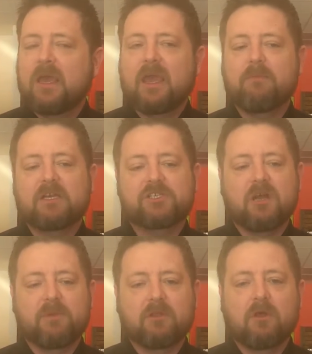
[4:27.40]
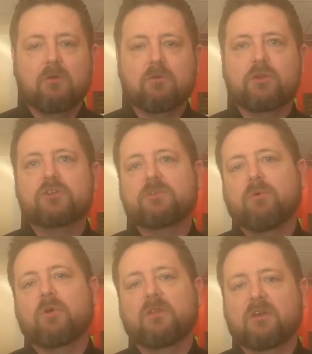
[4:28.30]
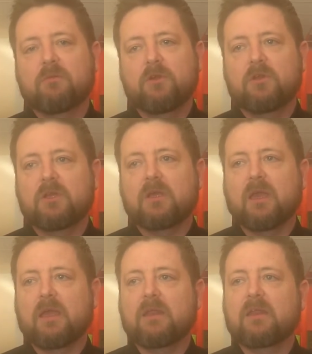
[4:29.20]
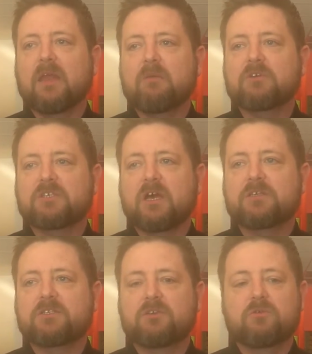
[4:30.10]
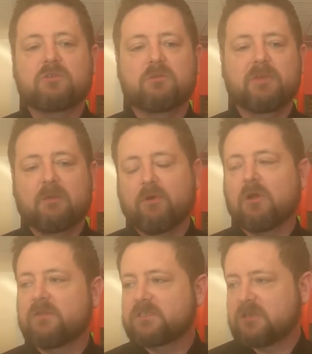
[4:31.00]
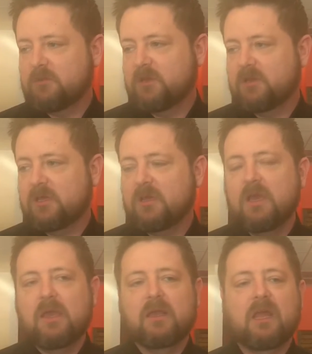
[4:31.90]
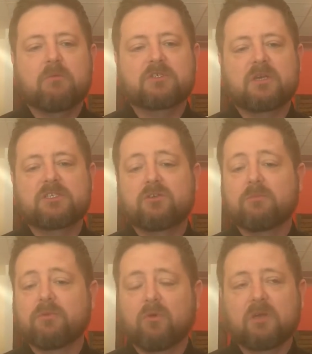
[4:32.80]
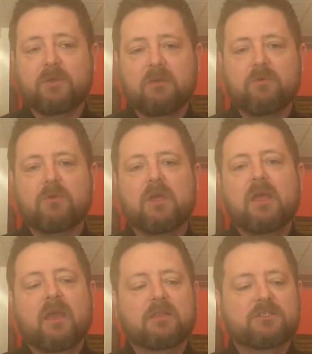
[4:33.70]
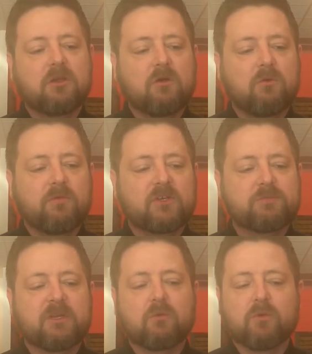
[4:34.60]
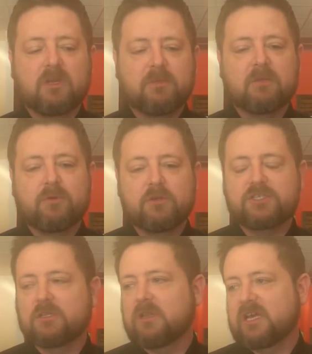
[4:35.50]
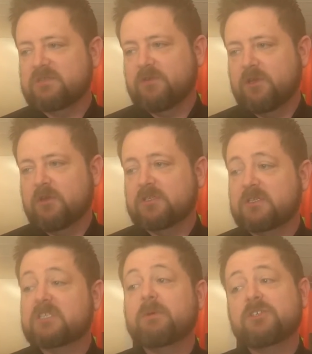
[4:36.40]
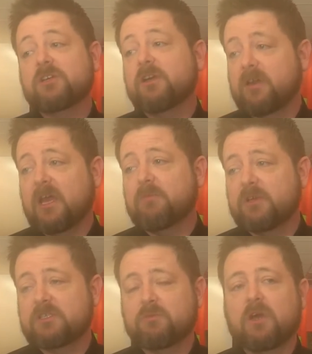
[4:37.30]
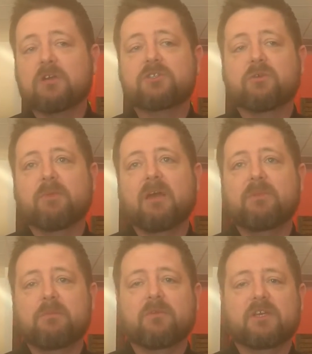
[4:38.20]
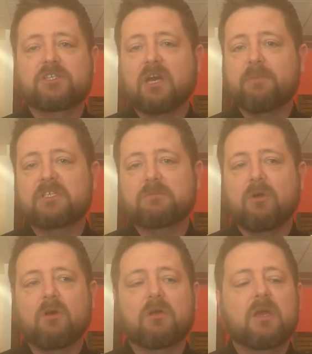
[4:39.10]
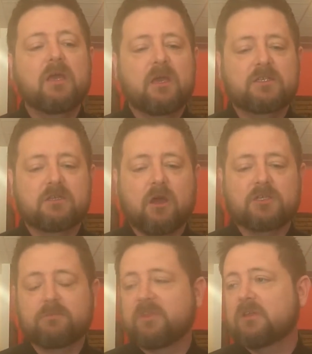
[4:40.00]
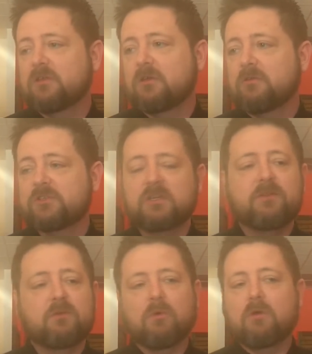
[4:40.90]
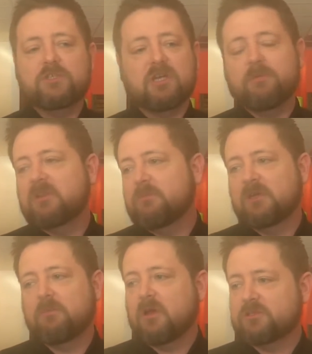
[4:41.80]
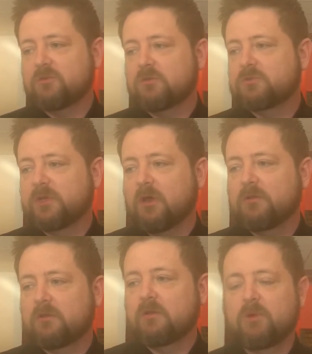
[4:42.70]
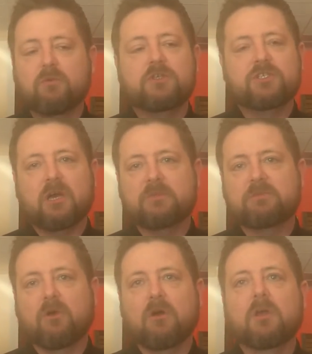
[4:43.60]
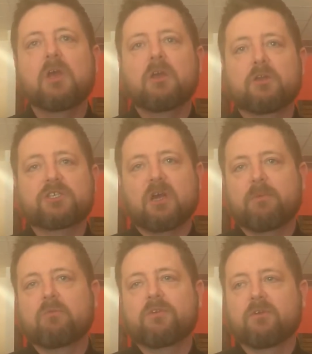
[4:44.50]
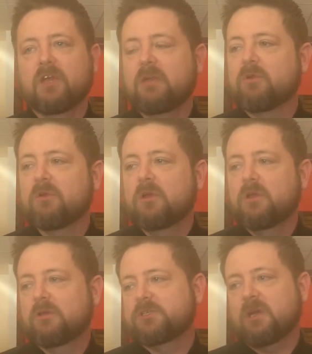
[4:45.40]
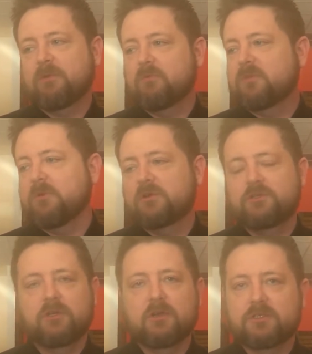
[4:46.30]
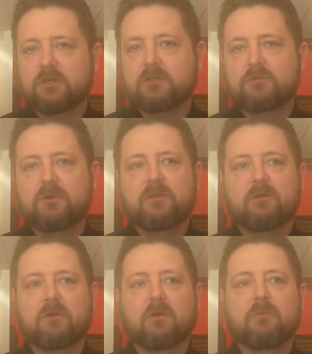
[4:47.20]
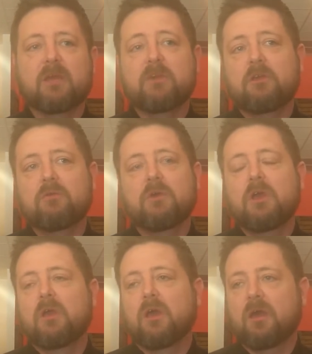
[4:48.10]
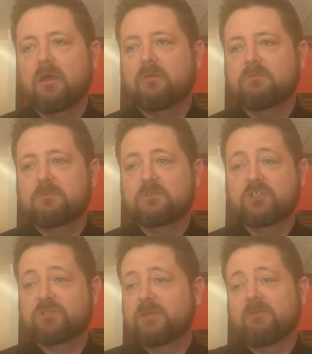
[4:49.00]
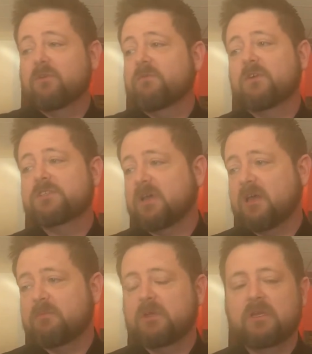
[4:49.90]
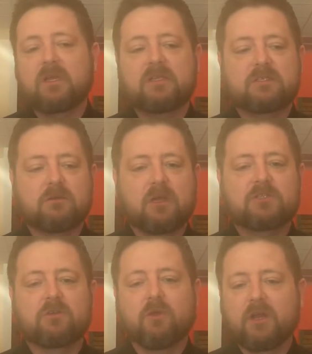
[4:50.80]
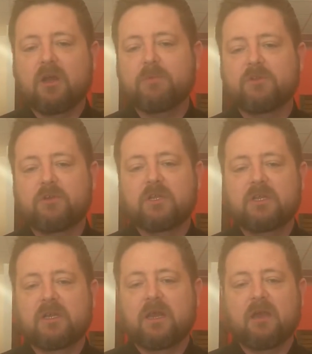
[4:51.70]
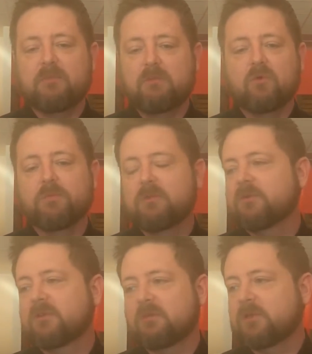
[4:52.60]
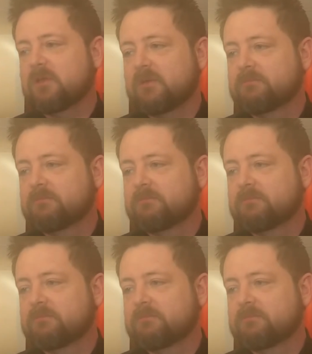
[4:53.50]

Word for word: and by shopping local, you're supporting the community, and it enables us to to be a part of this community. It enables us to employ people, and so there's been a really big push in the last few years, and especially here in Abilene as well, is to remind people that shopping small is an awesome thing to do. There's nothing wrong with shopping at the big box stores. We all do, but when you shop shop small, you're shopping with your neighbor, you're shopping with the person you go to church with, or, or maybe you uh, just meet them for the first time. But it, it's, a, it's a great opportunity to get out and meet more people in the community.